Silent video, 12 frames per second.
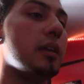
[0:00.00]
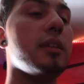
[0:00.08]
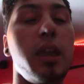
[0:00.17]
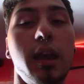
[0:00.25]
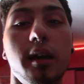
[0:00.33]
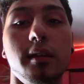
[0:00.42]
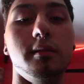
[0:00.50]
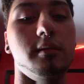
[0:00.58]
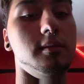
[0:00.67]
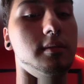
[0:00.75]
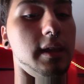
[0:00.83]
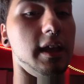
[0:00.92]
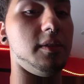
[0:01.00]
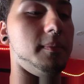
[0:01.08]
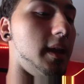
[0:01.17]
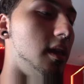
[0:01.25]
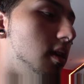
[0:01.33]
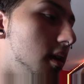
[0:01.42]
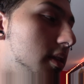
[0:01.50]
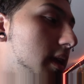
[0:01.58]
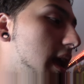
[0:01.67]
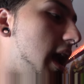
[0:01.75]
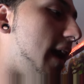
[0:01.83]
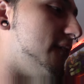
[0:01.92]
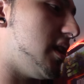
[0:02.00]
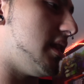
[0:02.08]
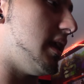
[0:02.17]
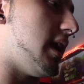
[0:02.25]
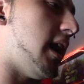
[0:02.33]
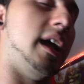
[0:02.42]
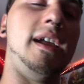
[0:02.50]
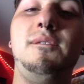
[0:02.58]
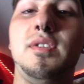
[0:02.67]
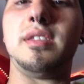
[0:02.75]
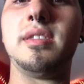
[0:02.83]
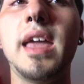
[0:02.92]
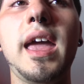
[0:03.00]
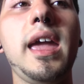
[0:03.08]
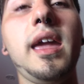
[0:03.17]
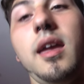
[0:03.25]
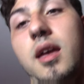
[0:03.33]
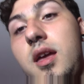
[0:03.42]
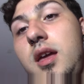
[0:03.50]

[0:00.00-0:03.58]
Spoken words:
yeah, that's basically everything I have to say.